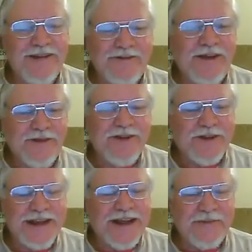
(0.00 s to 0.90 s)

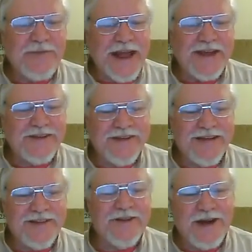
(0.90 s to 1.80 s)
eventually get a mask.
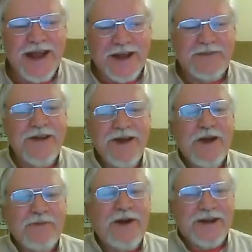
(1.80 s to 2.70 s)
I thought I had
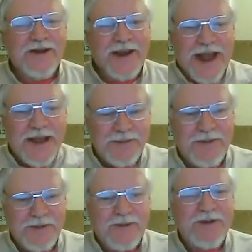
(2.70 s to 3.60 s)
bronchial
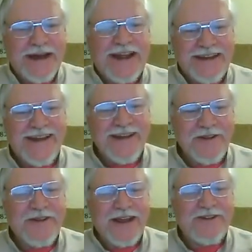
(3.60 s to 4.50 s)
asthma, but what I had done
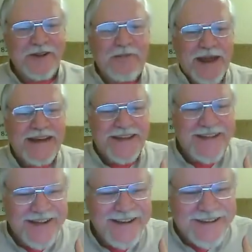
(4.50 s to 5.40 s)
is actually painted
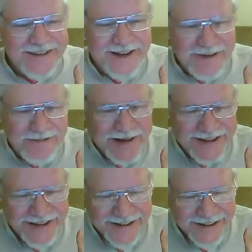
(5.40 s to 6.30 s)
the inside of my
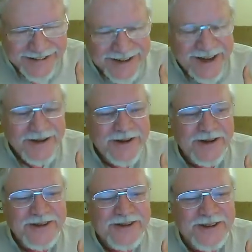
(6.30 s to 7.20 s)
lungs
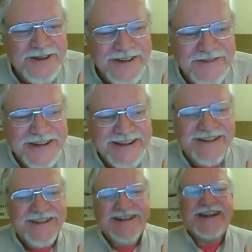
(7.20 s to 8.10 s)
to a certain
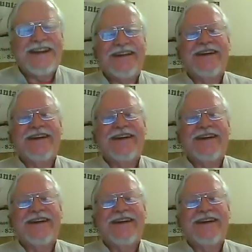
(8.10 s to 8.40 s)
extent.